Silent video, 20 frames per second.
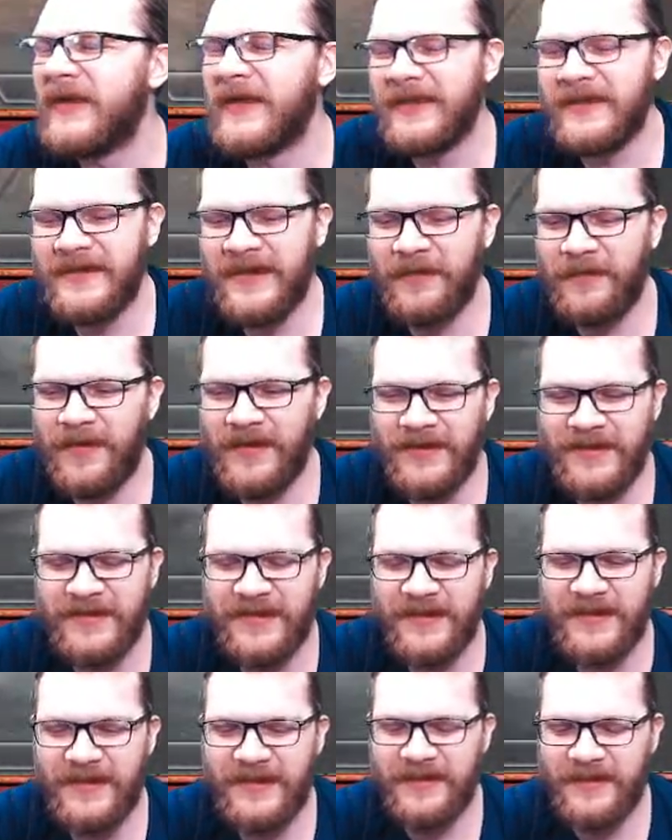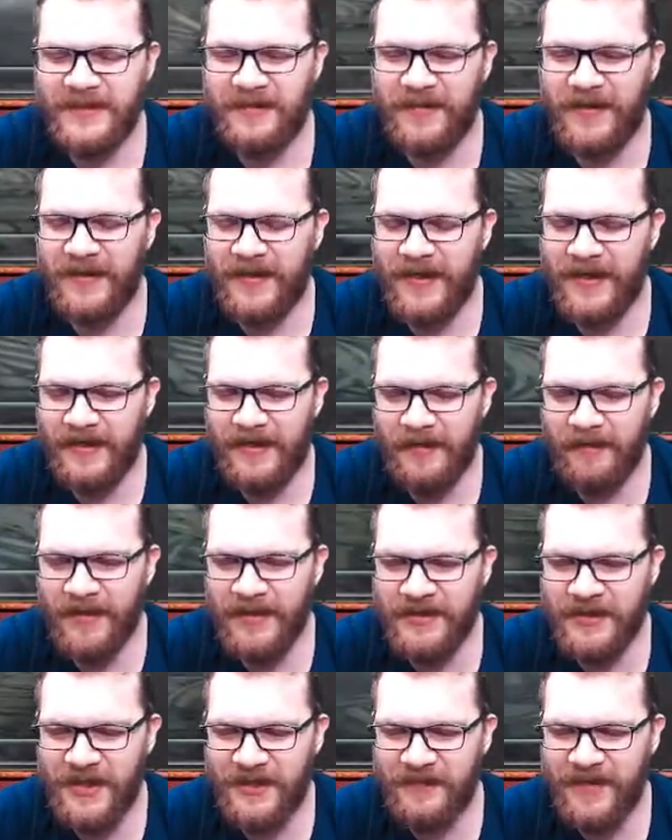like sig 160 or something I, am
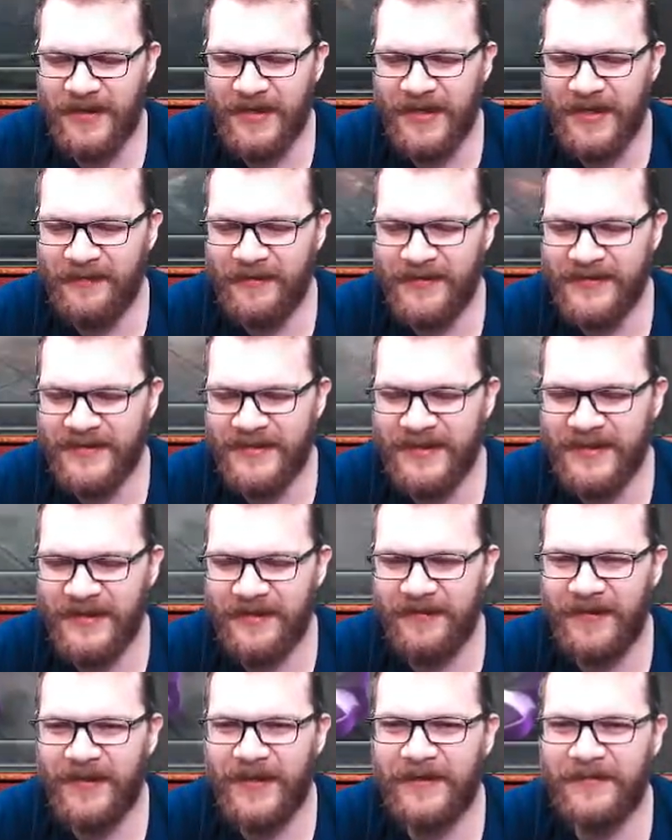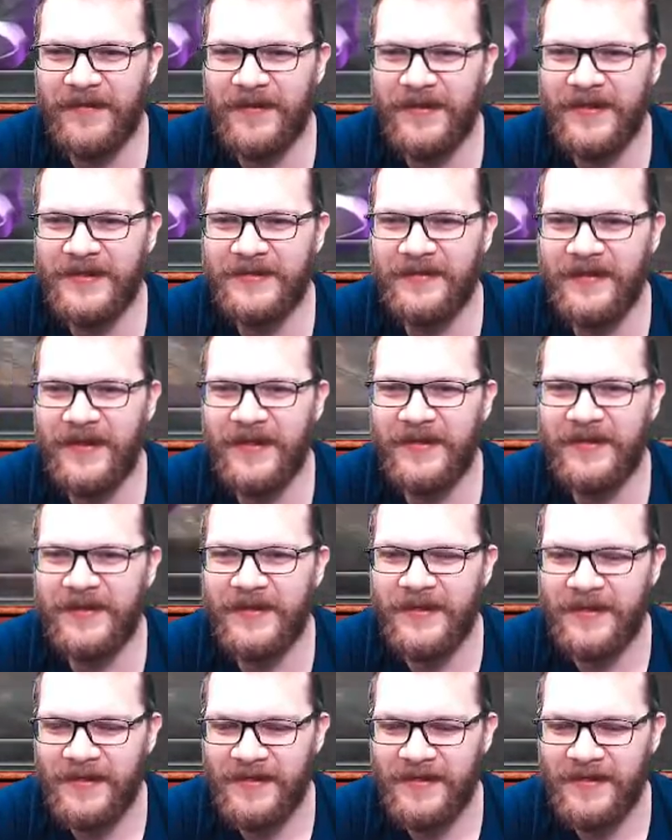gonna check my cable sig level after this fight